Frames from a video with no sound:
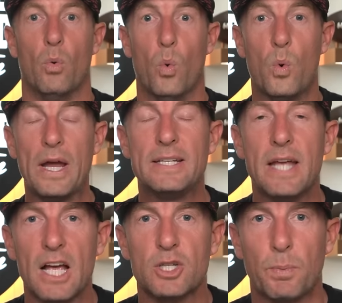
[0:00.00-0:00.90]
we
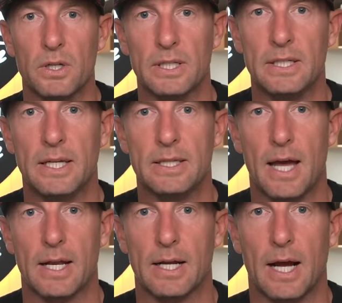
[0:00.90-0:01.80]
desperately need
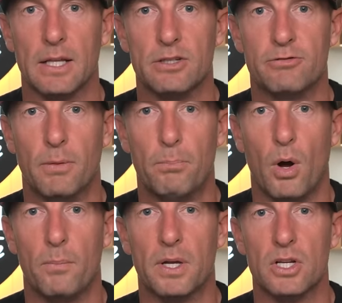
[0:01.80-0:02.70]
that in college
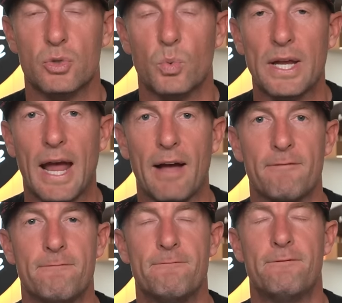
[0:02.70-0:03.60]
football because we
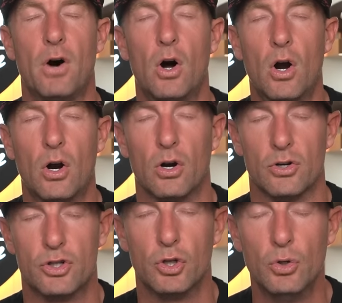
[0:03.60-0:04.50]
have
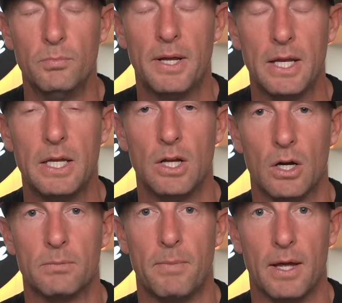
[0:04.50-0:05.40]
far too many
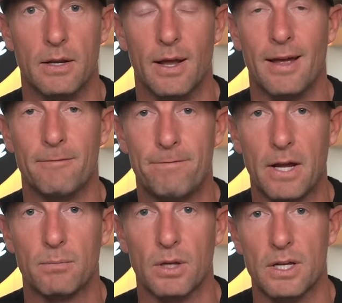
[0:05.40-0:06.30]
young men and
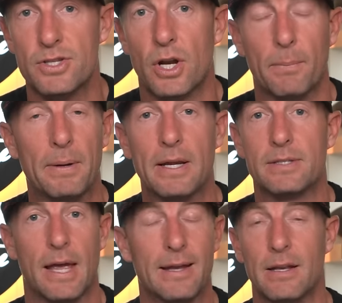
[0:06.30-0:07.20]
families that are
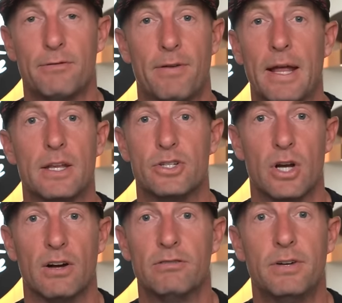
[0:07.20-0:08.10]
being taken
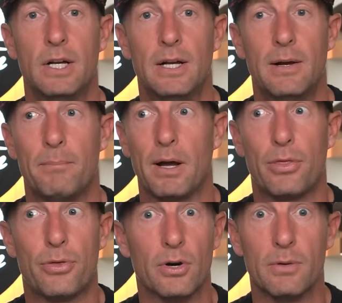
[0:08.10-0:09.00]
advantage of
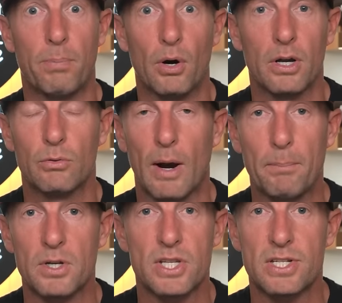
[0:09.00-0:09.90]
by third party
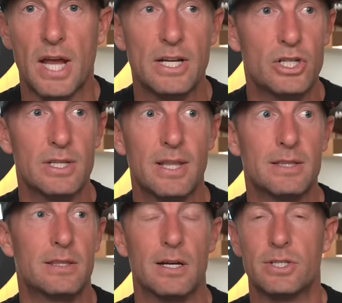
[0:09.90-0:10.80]
representation
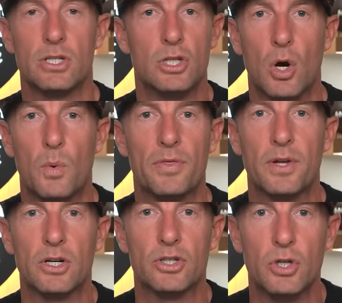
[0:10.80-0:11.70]
that doesn't know what
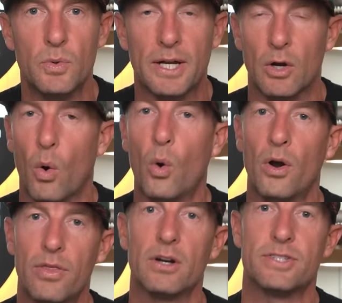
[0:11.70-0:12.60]
they're doing
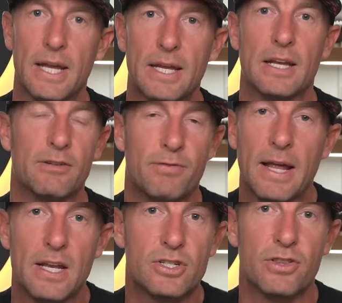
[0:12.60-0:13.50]
or they're taking
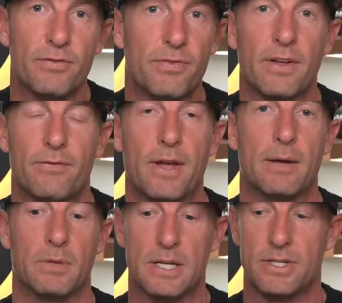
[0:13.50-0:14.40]
advantage of the f-
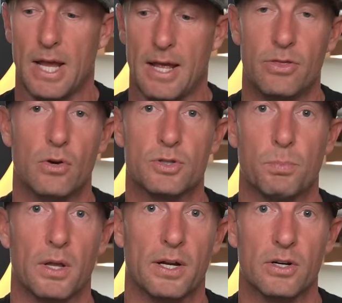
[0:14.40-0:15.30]
families and those
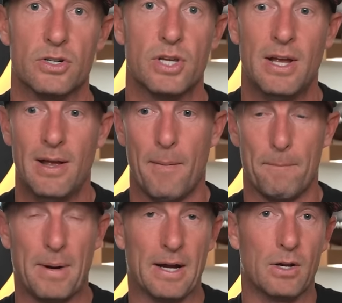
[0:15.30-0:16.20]
players
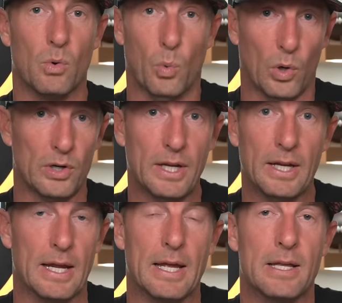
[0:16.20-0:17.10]
by
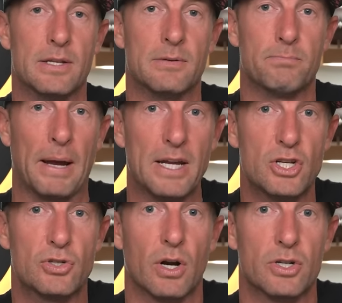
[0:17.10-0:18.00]
working in pay
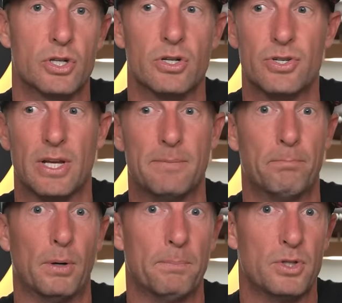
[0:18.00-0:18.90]
structures in
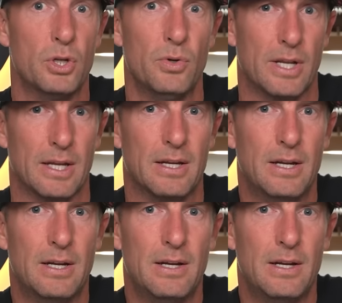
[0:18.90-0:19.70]
perpetuity.